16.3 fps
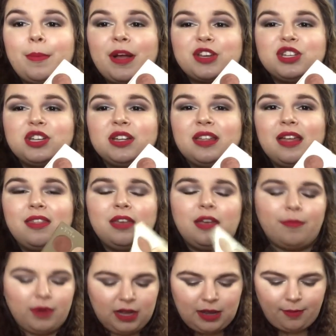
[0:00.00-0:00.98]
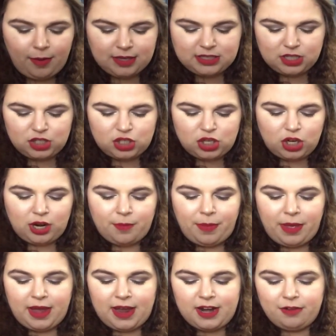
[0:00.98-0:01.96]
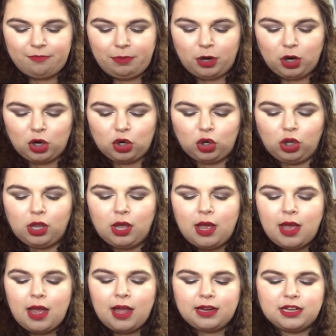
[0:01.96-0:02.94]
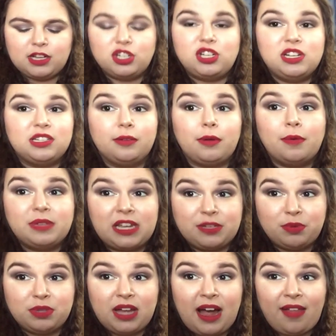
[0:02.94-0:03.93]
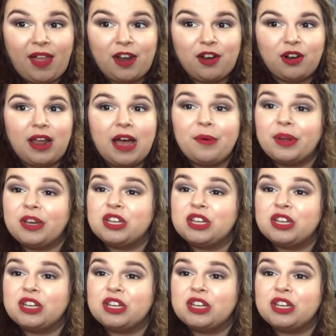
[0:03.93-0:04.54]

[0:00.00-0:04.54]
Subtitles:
I think I'm going to get my sister a pan of Pearl because she's obsessed with highlighter now.